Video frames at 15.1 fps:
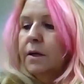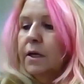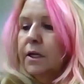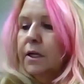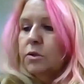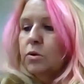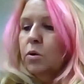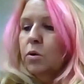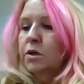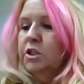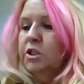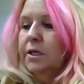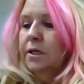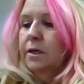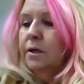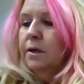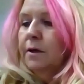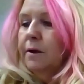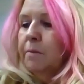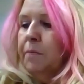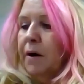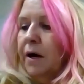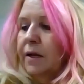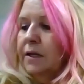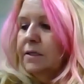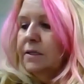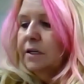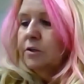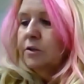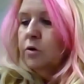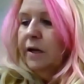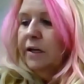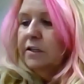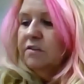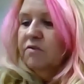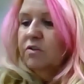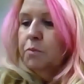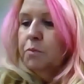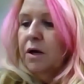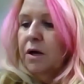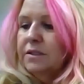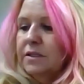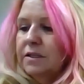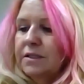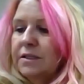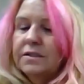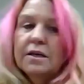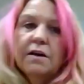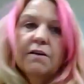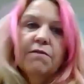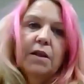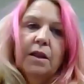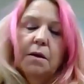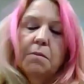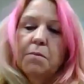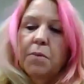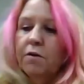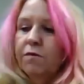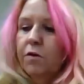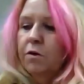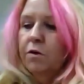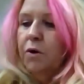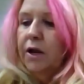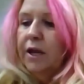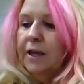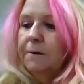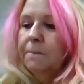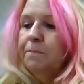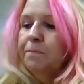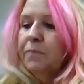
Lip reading: Its origin, bodies and transverse processes of the lumbar vertebrae.